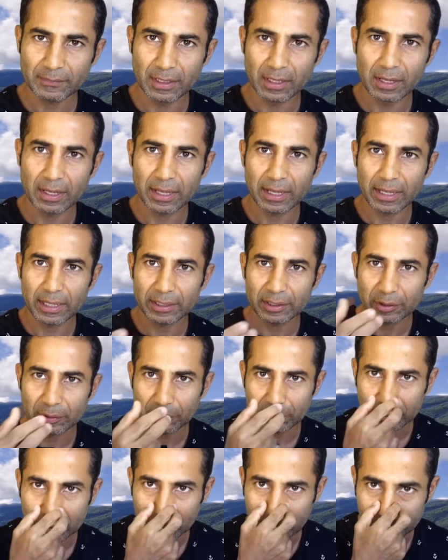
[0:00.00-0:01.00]
and
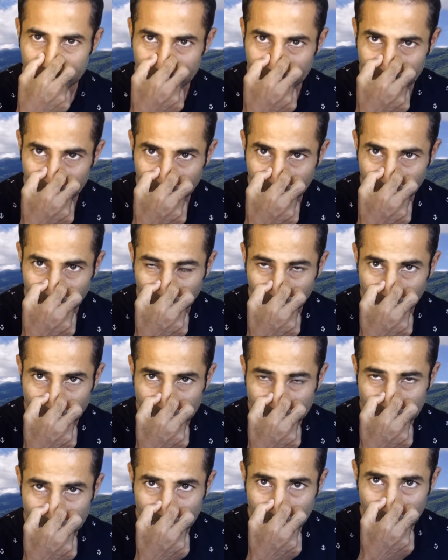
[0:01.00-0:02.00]
you're covering your
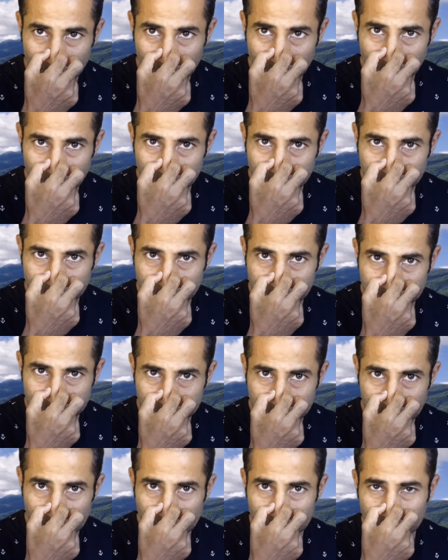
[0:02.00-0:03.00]
nose
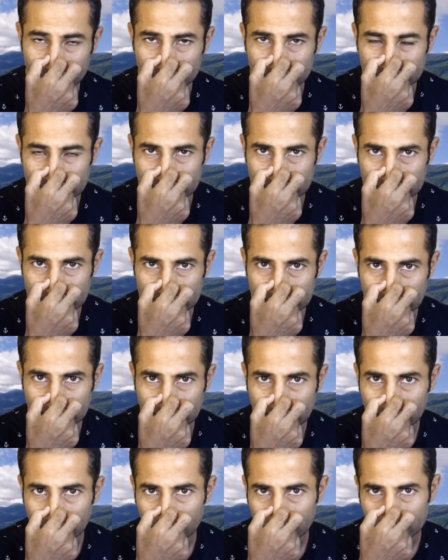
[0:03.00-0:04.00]
50 to
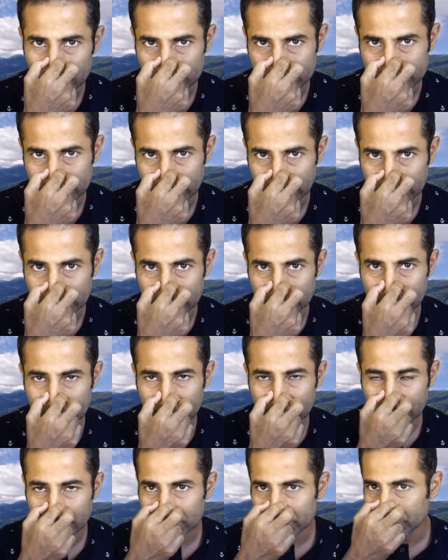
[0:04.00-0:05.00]

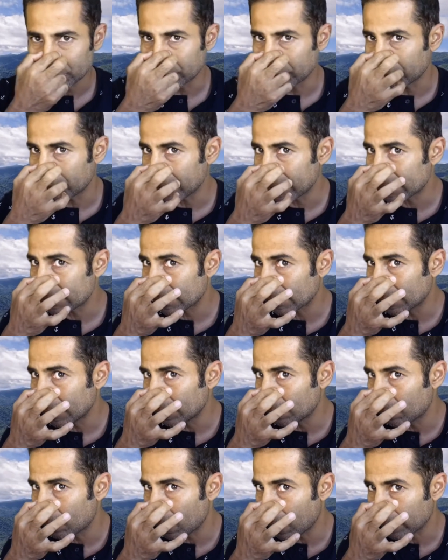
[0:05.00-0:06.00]
60%. So you're basically
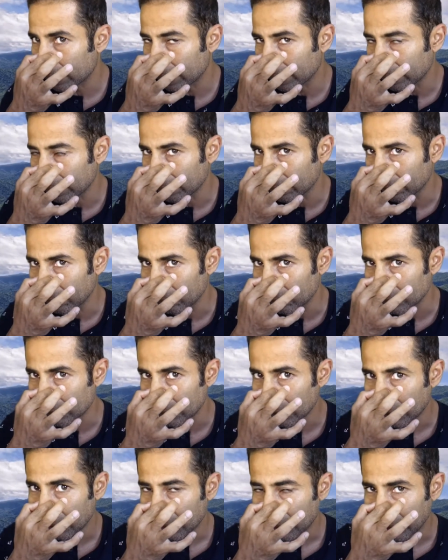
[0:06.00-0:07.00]
blocking the nose
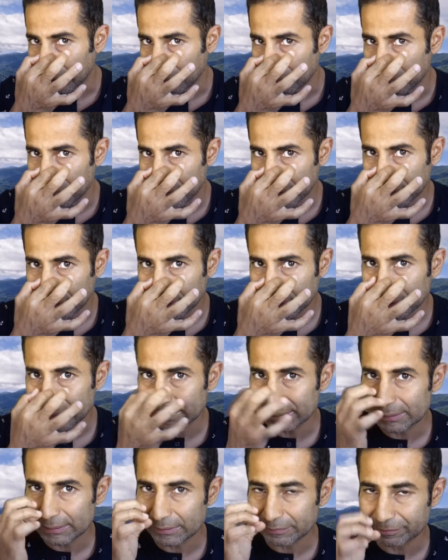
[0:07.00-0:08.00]
and making
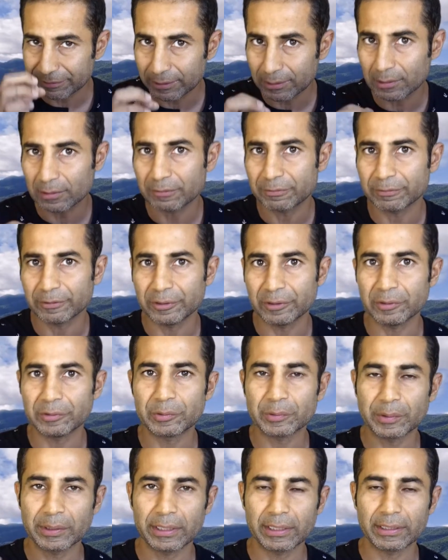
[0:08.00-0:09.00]
it difficult for you
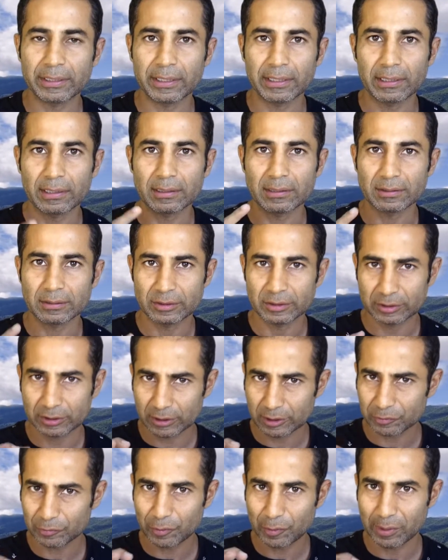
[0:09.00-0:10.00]
to inhale,
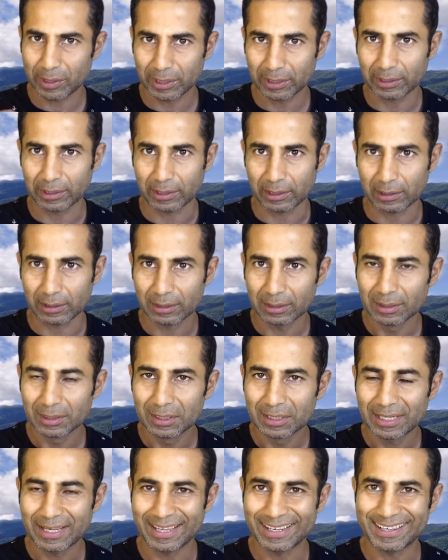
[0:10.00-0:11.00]
just for inhale.
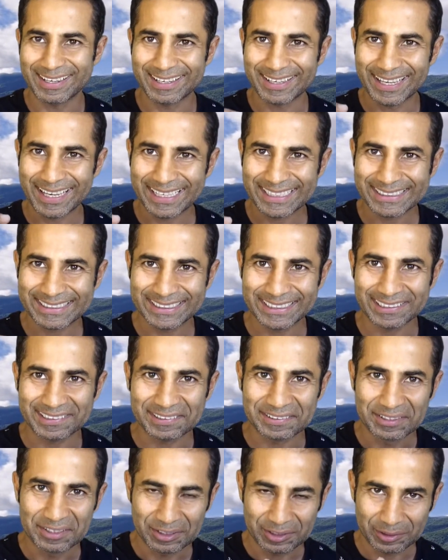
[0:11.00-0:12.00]
And in
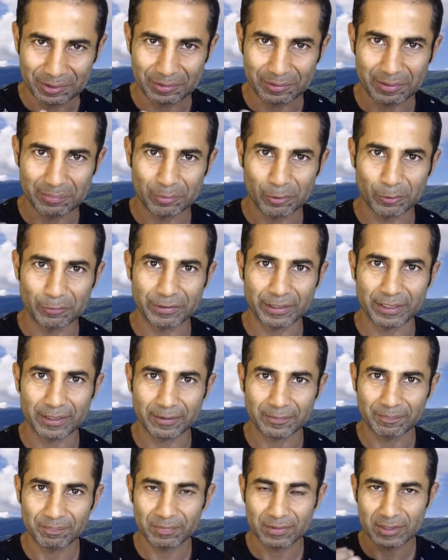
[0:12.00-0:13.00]
exhale, you're removing.
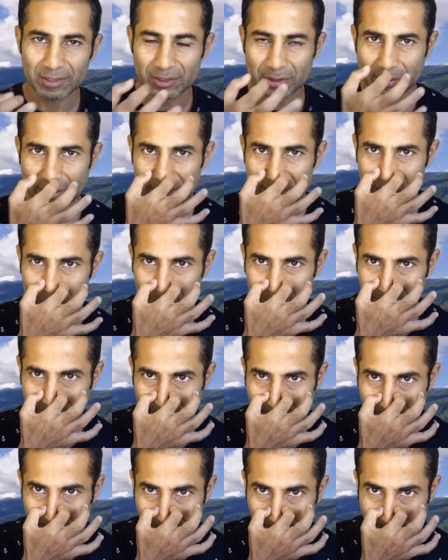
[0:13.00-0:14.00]
So as you
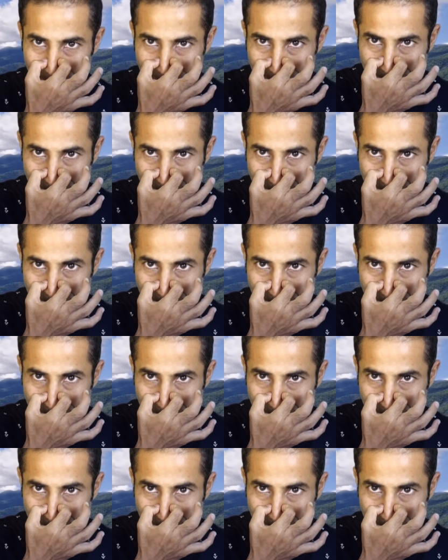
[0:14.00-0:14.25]
inhale,